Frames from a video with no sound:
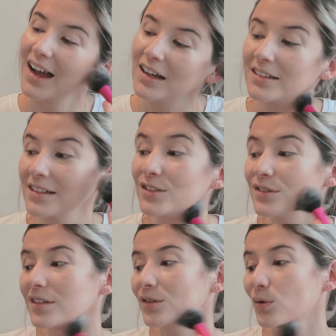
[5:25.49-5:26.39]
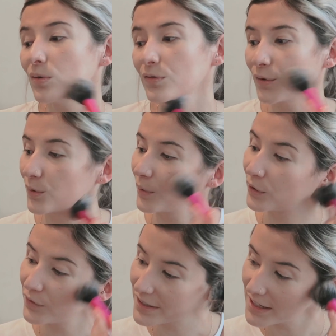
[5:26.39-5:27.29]
And it used to look awful, but
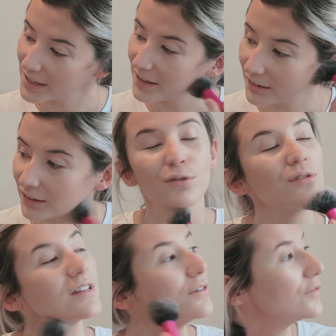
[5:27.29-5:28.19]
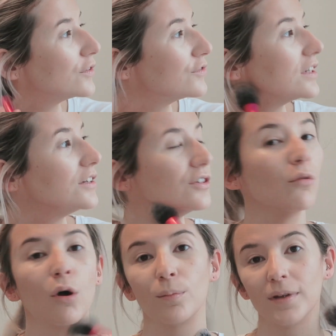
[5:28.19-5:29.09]
obviously 14,
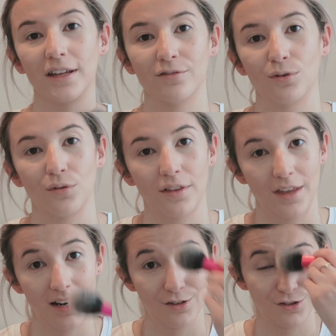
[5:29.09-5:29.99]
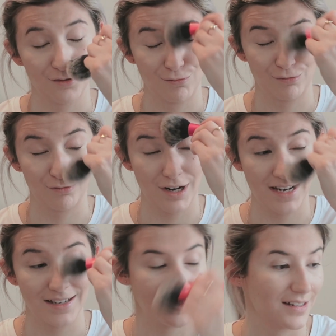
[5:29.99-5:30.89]
15-year-old me thought that they looked great.